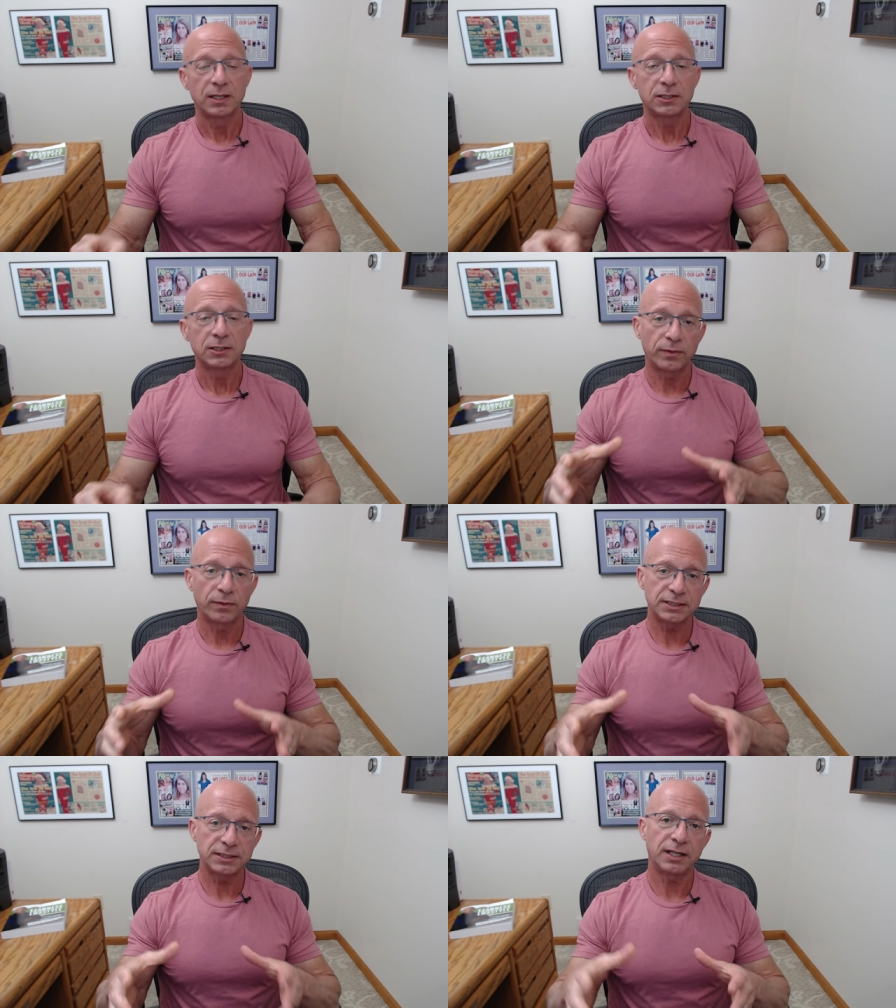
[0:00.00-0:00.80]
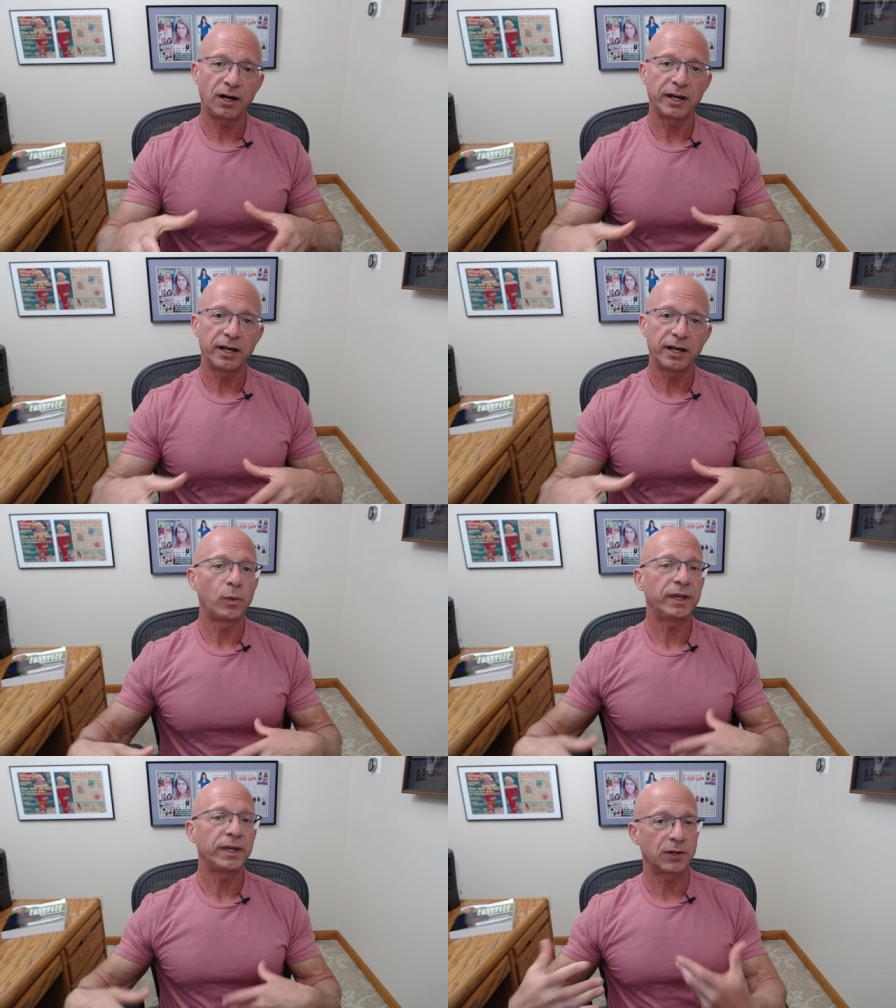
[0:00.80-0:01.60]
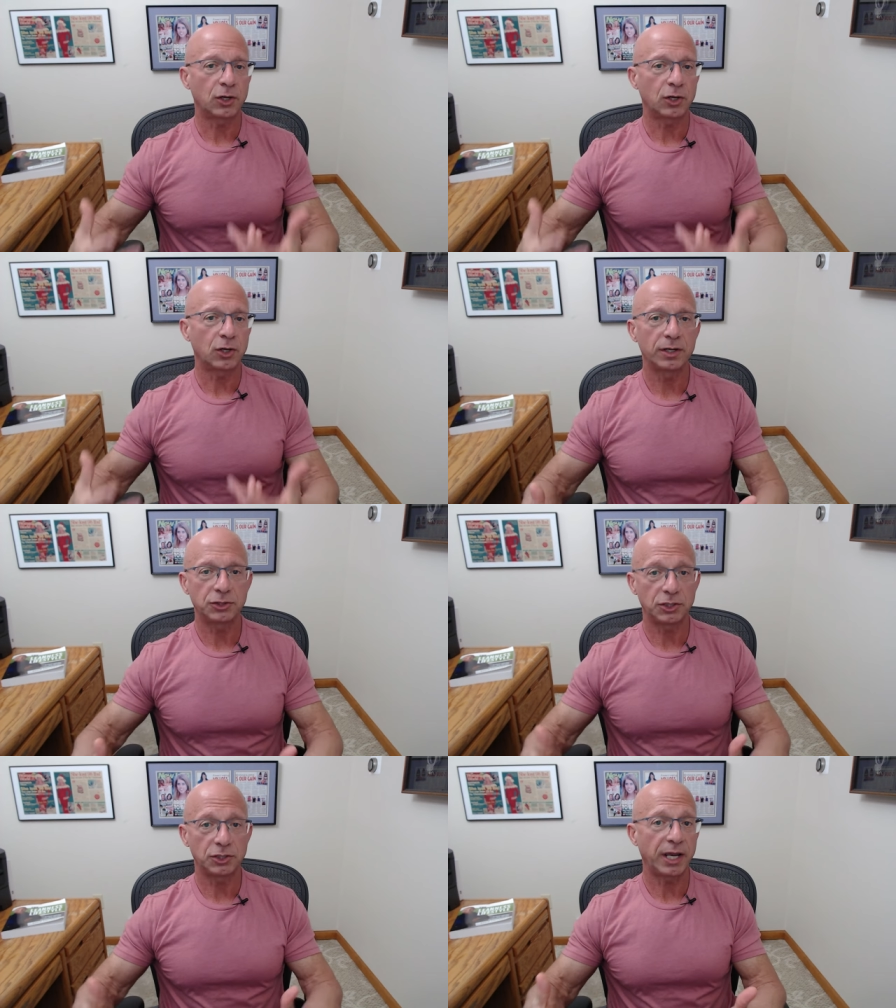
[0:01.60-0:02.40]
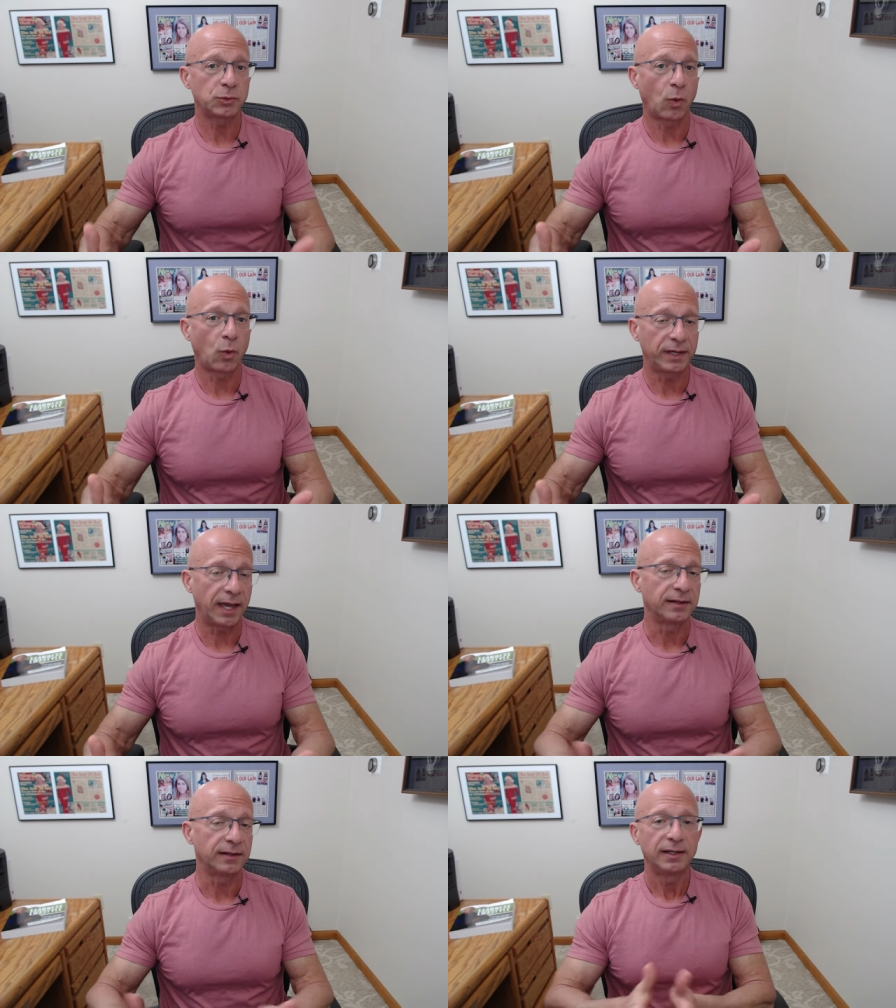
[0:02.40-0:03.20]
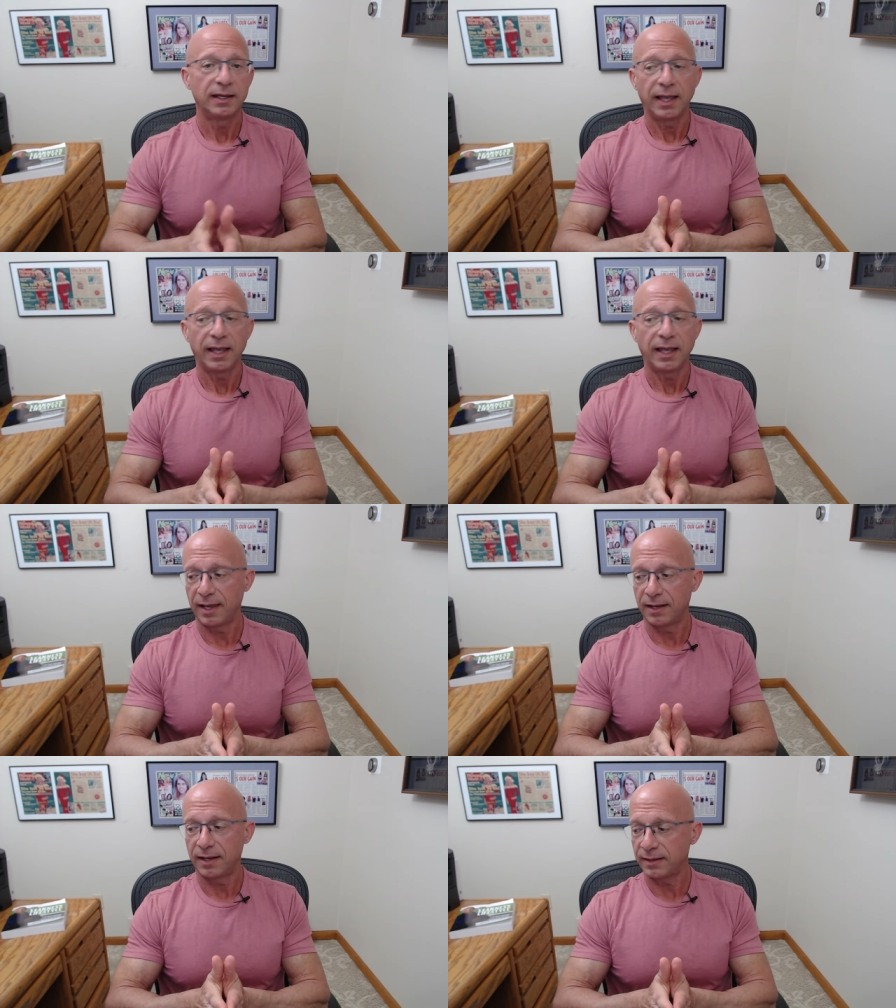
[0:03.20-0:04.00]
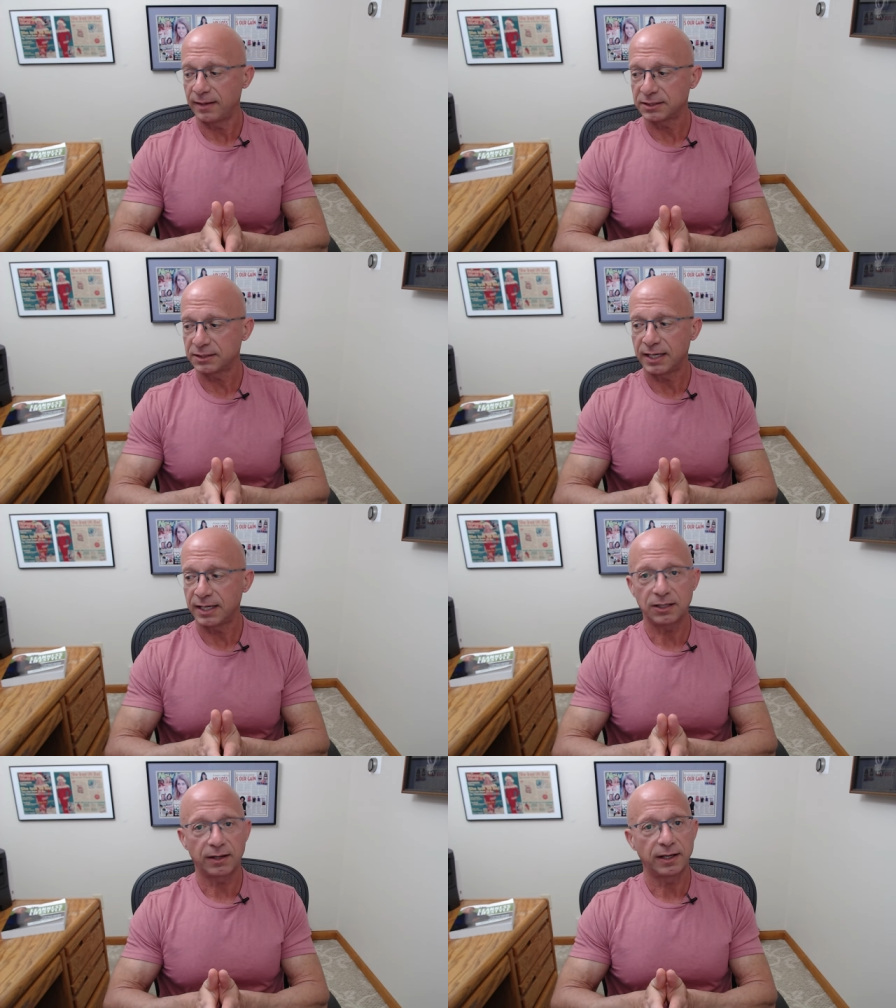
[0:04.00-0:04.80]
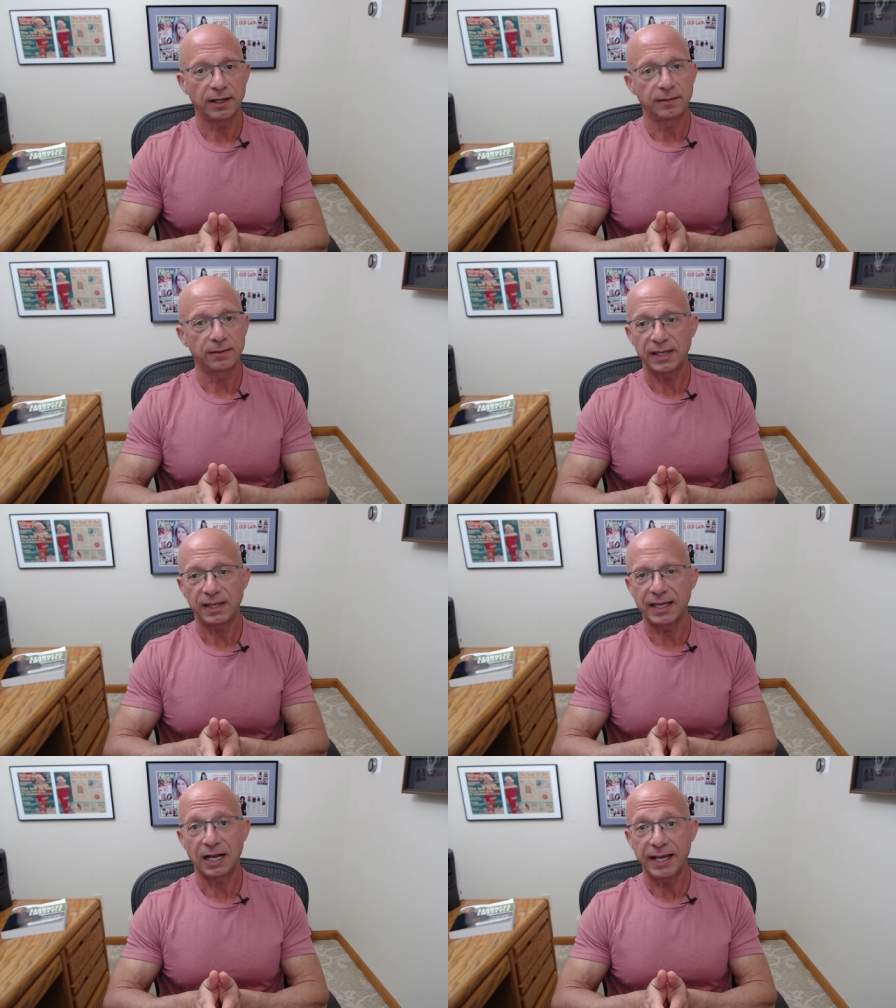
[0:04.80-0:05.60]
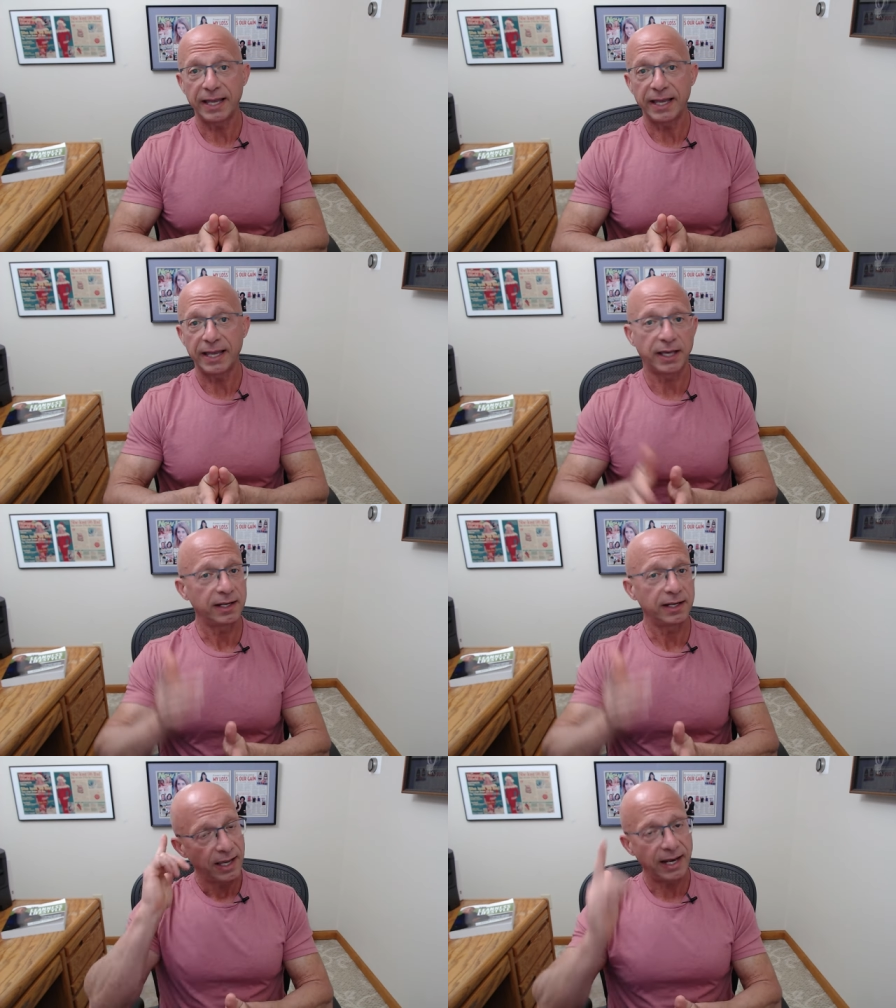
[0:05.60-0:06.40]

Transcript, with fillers: So this is an area where we can have the courage to change what we can and not stay stuck in a any kind of negative state.